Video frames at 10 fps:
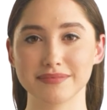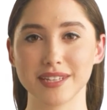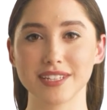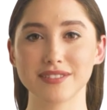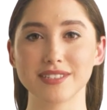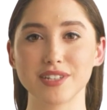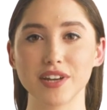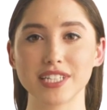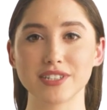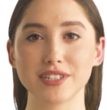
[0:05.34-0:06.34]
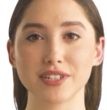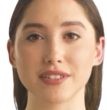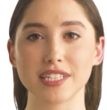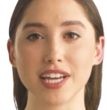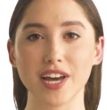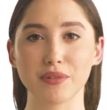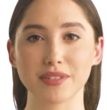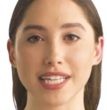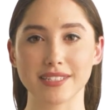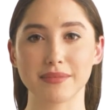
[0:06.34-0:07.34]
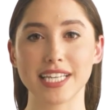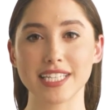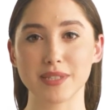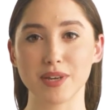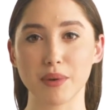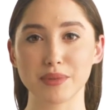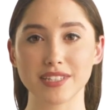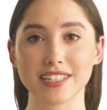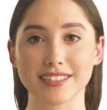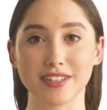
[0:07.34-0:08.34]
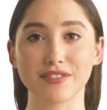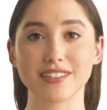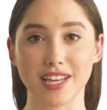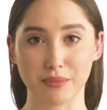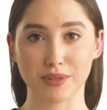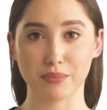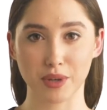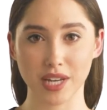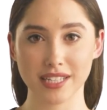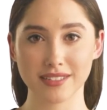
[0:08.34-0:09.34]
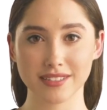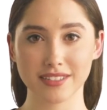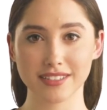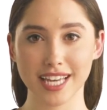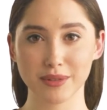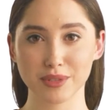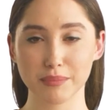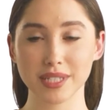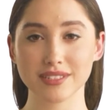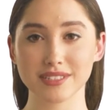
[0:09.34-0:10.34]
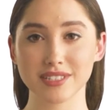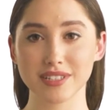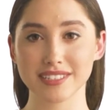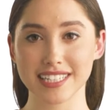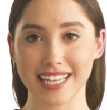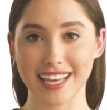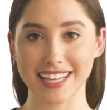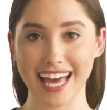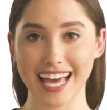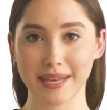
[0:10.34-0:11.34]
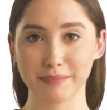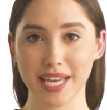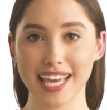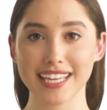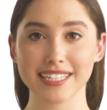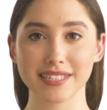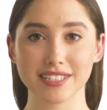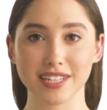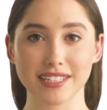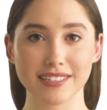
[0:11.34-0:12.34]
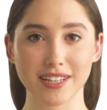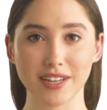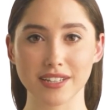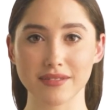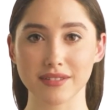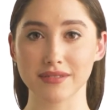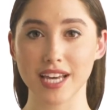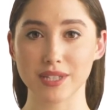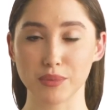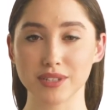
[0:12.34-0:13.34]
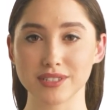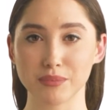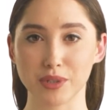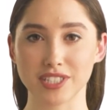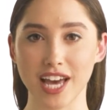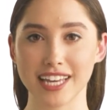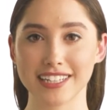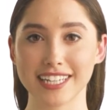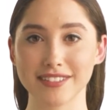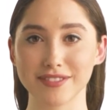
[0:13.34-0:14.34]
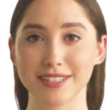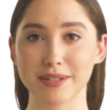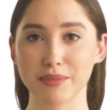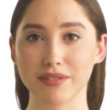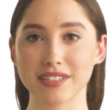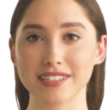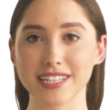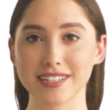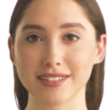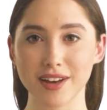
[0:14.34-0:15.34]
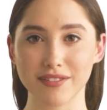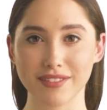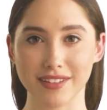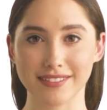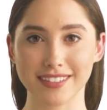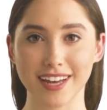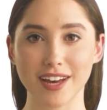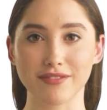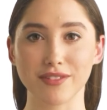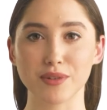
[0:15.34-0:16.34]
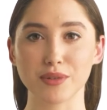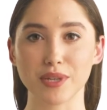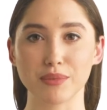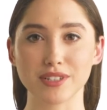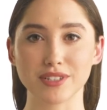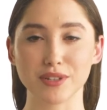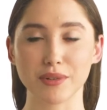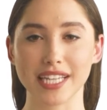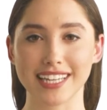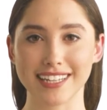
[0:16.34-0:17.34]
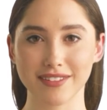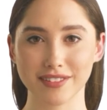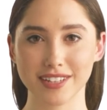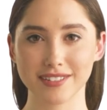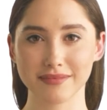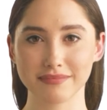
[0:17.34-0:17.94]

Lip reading: NovaStar introduced a cloud-based media publishing service that was nice. It was most certainly okay by any measure at the time, and while somewhat challenging for some of us to decipher, overall it was a jolly good effort.